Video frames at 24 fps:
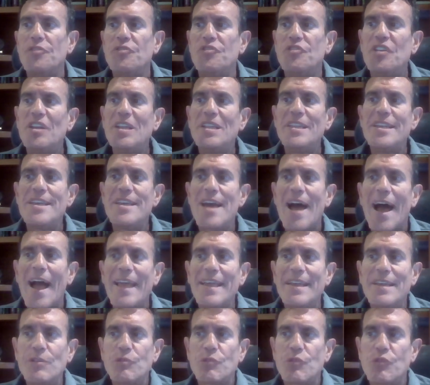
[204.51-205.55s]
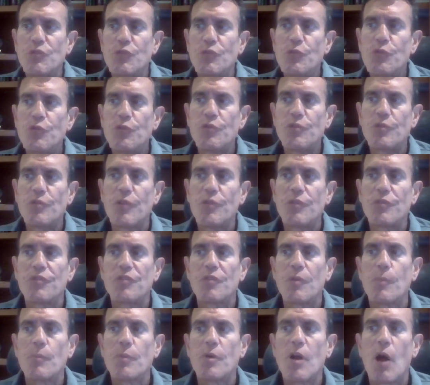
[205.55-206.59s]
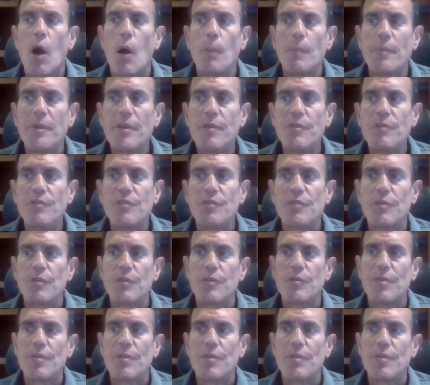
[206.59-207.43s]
GTI introduced some gummies,